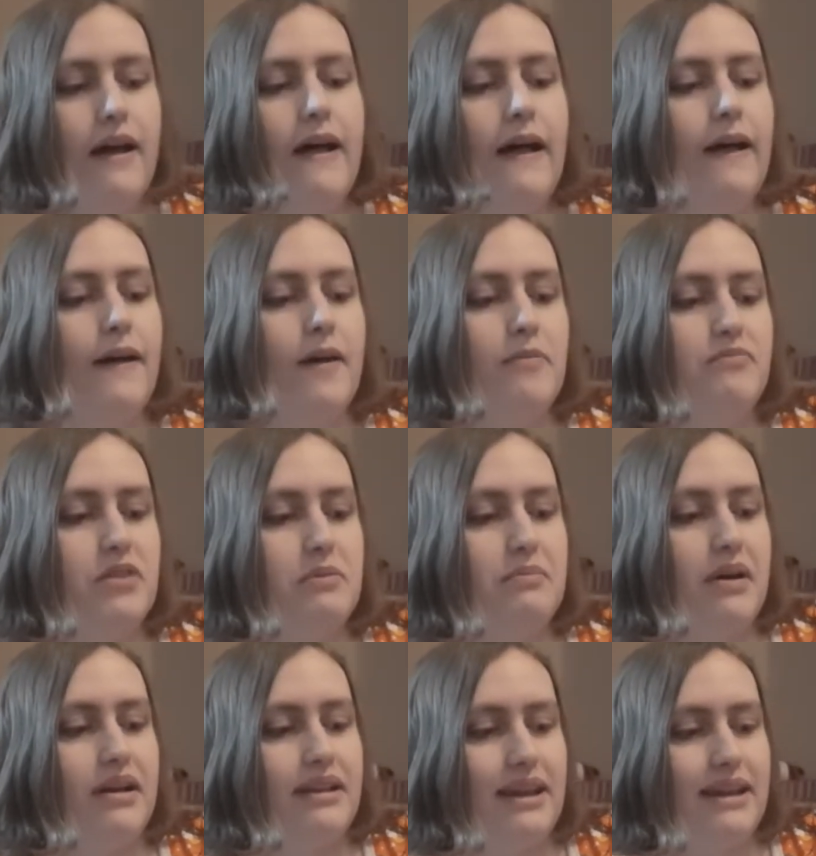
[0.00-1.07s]

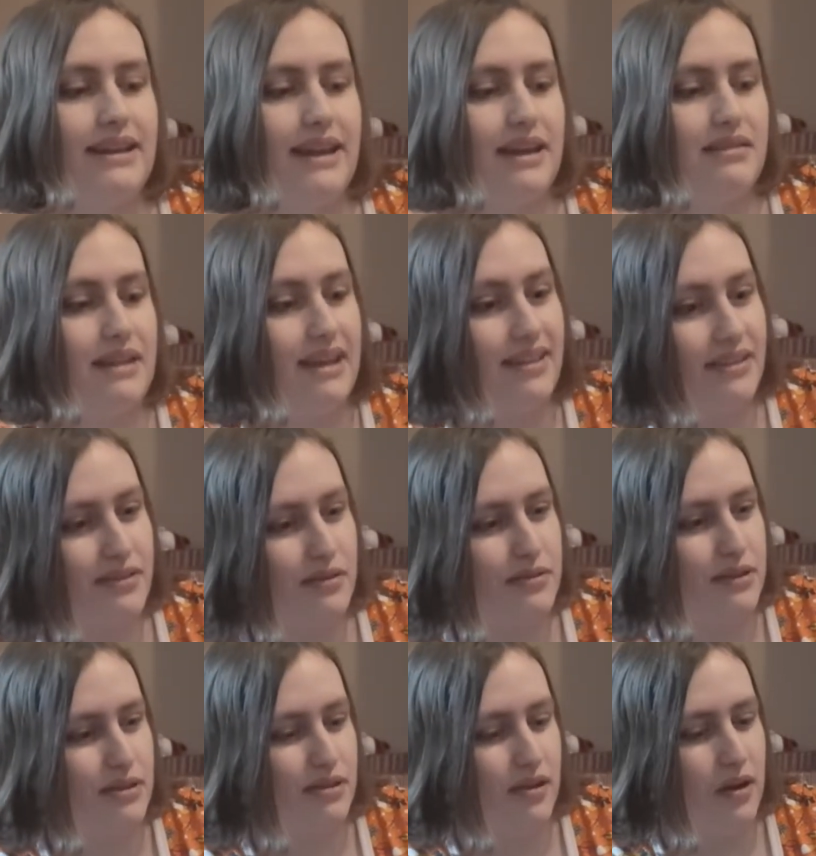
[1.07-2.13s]
But it is a little
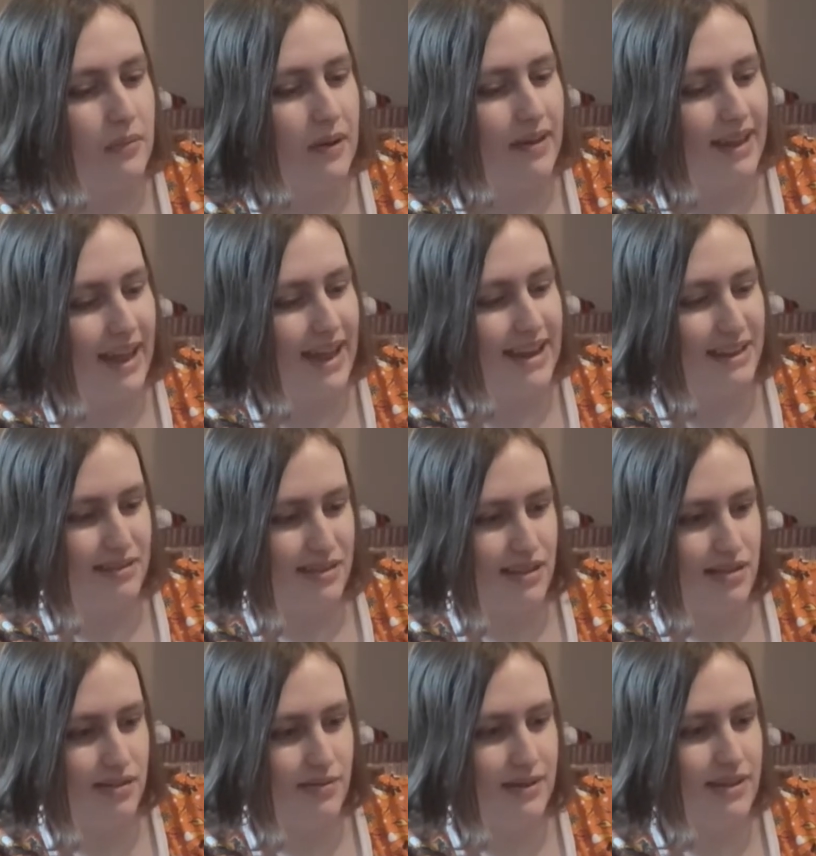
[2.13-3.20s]
twin star one, and it says
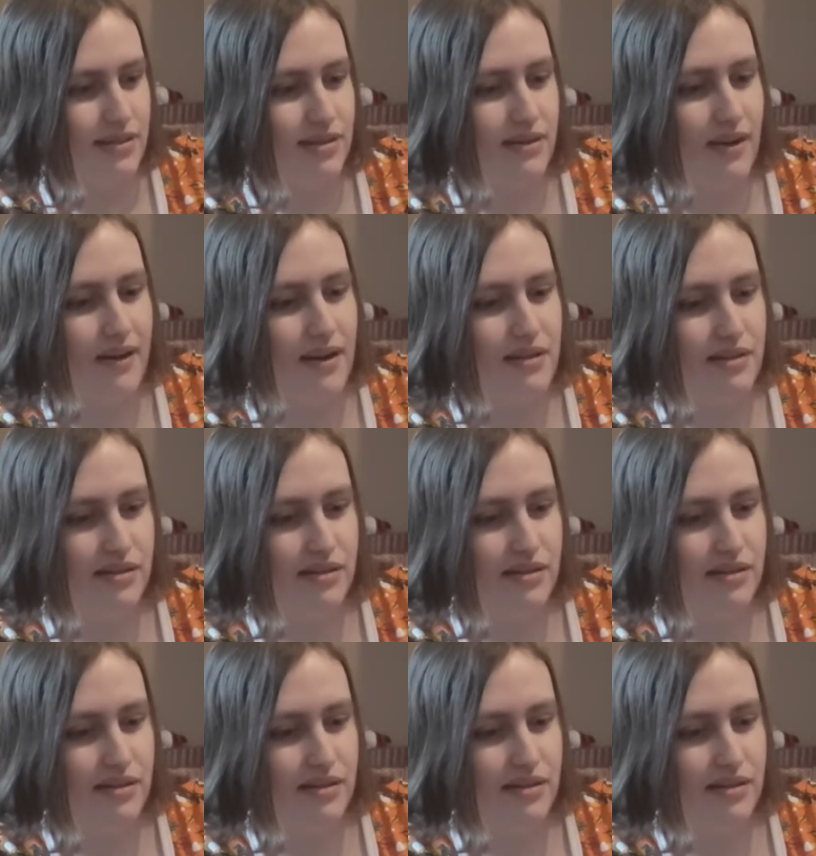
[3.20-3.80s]
twin stars.